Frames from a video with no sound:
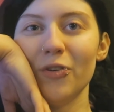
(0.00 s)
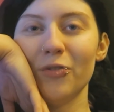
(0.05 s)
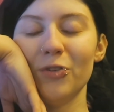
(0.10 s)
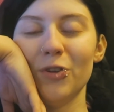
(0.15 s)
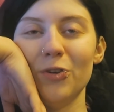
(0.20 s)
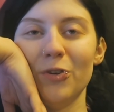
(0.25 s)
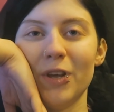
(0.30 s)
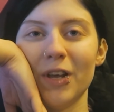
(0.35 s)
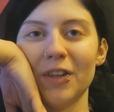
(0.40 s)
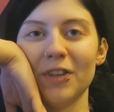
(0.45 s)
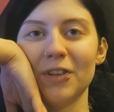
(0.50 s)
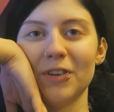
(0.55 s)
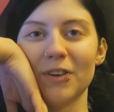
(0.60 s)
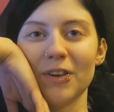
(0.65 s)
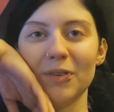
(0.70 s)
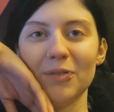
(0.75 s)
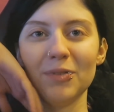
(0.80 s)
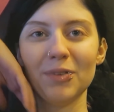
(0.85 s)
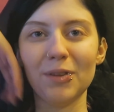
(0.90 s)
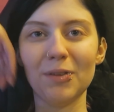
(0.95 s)
a few
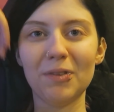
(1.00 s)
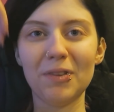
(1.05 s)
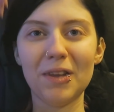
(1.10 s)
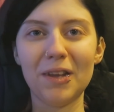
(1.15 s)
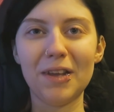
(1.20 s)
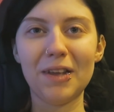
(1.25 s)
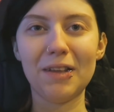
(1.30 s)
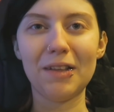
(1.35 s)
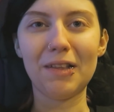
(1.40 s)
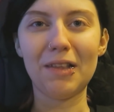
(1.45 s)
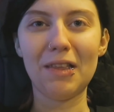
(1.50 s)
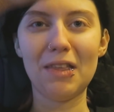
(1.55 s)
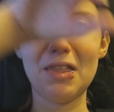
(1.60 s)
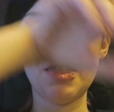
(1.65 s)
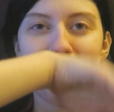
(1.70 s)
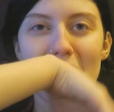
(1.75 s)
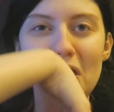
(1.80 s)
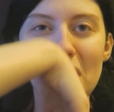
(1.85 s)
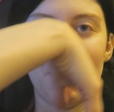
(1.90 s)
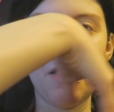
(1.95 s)
kilograms. I'm like,
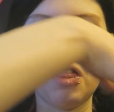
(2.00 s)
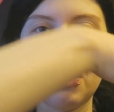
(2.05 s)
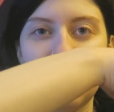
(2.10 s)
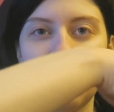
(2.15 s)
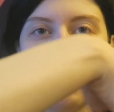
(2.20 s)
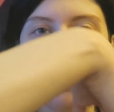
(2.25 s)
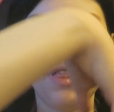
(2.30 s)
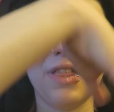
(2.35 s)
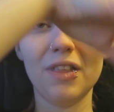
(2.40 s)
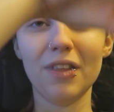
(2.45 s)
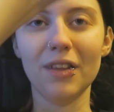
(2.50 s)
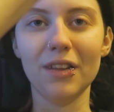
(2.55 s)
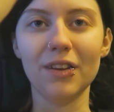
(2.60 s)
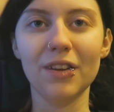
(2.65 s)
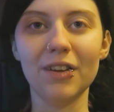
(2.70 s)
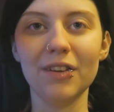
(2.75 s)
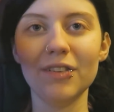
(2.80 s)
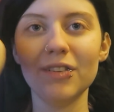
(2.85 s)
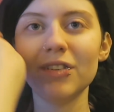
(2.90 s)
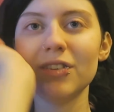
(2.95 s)
you
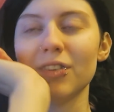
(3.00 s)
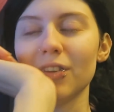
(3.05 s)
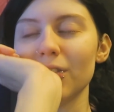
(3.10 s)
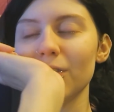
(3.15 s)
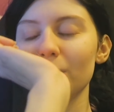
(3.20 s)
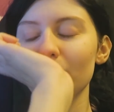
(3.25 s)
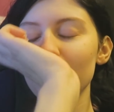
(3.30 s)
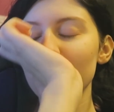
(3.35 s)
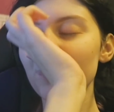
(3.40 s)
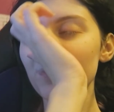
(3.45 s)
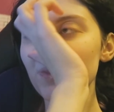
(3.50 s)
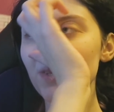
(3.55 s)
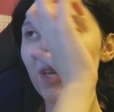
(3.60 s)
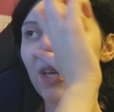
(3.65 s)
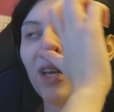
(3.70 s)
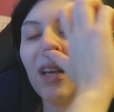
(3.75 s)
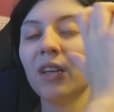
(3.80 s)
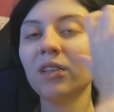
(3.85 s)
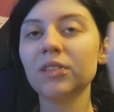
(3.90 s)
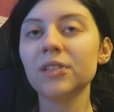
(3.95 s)
know, so
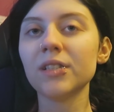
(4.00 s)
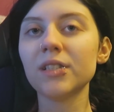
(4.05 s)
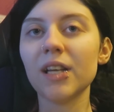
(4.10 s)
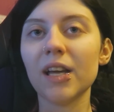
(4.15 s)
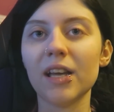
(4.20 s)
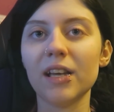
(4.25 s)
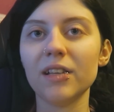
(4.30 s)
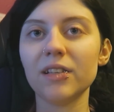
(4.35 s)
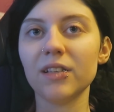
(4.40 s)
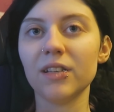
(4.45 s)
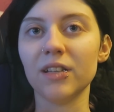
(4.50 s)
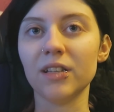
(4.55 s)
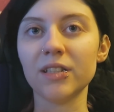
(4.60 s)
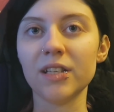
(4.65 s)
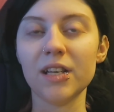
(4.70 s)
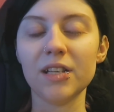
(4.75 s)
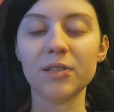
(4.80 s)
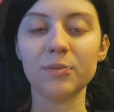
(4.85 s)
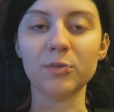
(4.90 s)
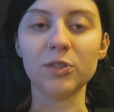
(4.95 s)
this gonna
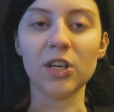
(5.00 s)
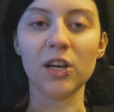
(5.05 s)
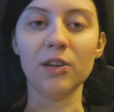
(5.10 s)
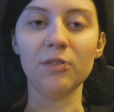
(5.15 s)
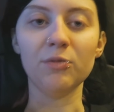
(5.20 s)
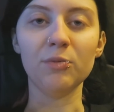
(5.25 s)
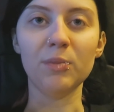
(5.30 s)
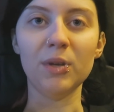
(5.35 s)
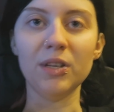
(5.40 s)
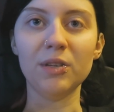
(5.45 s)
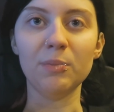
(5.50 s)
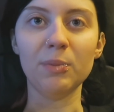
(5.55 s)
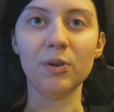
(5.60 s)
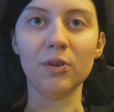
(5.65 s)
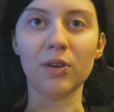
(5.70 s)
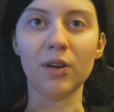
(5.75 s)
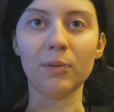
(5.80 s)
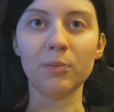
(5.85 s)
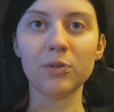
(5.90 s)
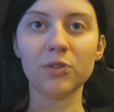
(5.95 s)
take some time for me to
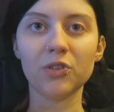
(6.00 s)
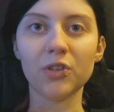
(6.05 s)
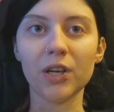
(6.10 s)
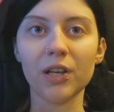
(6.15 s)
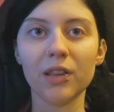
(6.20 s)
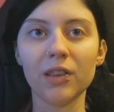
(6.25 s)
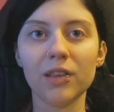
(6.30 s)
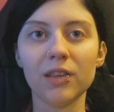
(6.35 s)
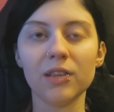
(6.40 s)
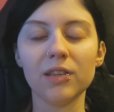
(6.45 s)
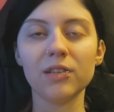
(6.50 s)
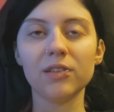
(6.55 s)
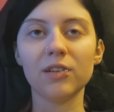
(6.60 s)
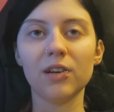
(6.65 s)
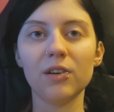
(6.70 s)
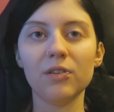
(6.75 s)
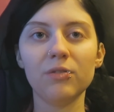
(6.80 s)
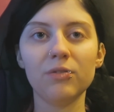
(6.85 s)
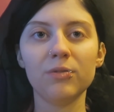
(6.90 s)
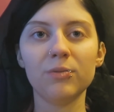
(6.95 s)
build up strength and
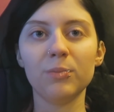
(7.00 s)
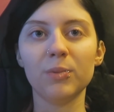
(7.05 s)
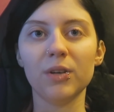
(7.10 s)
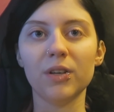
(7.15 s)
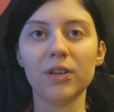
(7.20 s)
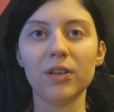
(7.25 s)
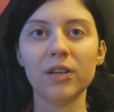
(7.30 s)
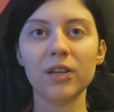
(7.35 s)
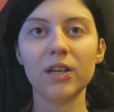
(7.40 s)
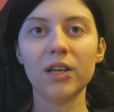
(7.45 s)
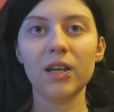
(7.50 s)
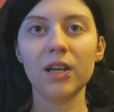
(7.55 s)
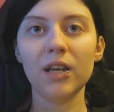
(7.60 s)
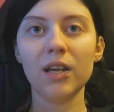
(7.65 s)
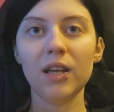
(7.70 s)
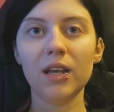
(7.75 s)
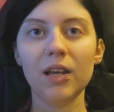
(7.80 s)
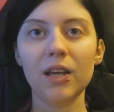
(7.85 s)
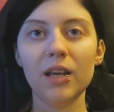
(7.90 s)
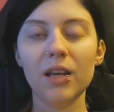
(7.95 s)
stuff. But
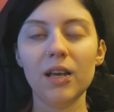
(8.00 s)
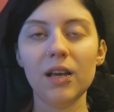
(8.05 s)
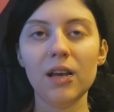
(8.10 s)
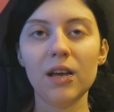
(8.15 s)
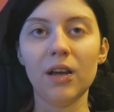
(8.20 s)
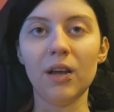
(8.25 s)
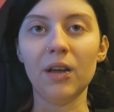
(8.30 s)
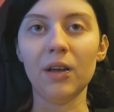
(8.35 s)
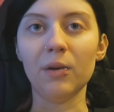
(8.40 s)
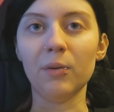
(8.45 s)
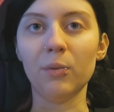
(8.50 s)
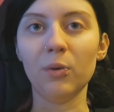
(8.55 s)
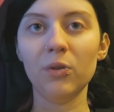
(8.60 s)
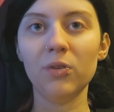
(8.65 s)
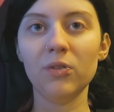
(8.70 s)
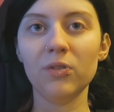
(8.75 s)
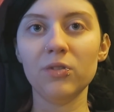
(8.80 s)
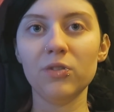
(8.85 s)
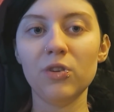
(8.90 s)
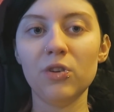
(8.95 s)
yeah, it
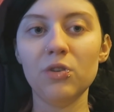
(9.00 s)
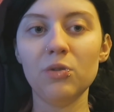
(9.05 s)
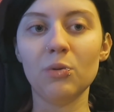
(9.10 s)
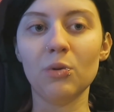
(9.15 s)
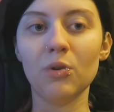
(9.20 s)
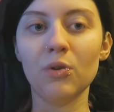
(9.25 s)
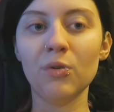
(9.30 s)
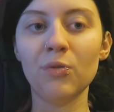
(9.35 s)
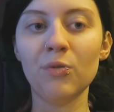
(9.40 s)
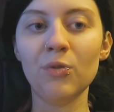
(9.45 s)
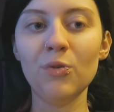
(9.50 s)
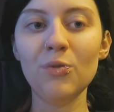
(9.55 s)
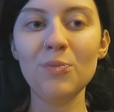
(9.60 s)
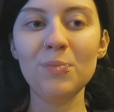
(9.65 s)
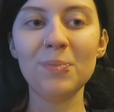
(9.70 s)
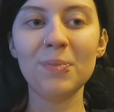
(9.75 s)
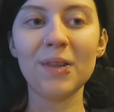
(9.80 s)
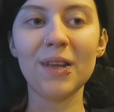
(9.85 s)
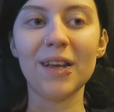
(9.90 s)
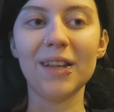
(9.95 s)
wasn't too
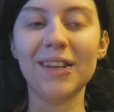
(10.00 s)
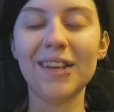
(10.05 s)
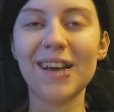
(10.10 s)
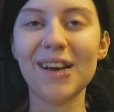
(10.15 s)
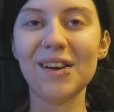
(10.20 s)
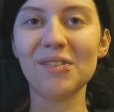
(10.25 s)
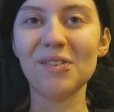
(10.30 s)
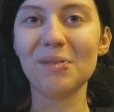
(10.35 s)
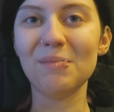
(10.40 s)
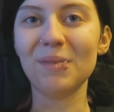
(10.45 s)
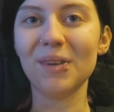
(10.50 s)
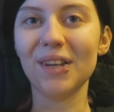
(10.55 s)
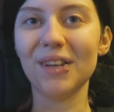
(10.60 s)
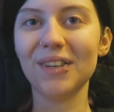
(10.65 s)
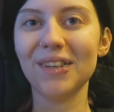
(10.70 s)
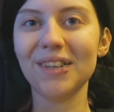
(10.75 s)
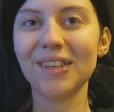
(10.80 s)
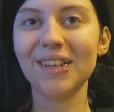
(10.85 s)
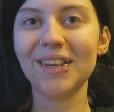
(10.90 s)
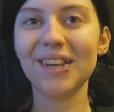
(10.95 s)
awful, and now I'm
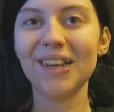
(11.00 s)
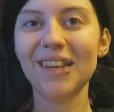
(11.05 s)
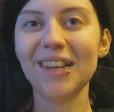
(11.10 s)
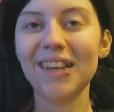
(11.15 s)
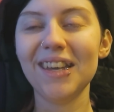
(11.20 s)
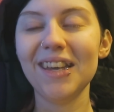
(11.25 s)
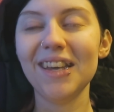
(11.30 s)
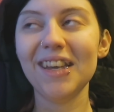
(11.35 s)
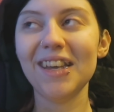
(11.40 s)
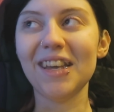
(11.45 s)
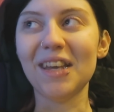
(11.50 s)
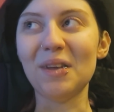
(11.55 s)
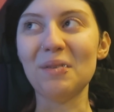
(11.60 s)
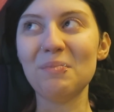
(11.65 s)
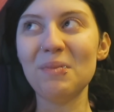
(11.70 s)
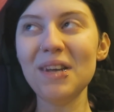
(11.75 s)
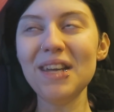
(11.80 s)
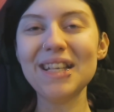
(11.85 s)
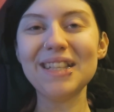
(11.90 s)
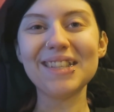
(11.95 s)
gonna
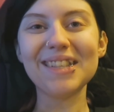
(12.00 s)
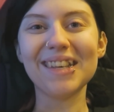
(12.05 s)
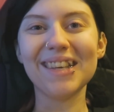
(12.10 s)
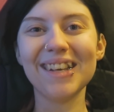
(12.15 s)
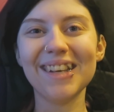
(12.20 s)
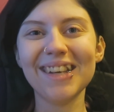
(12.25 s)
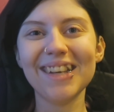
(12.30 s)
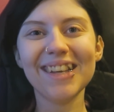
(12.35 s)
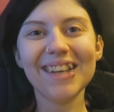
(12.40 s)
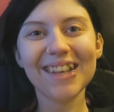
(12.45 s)
eat pizza.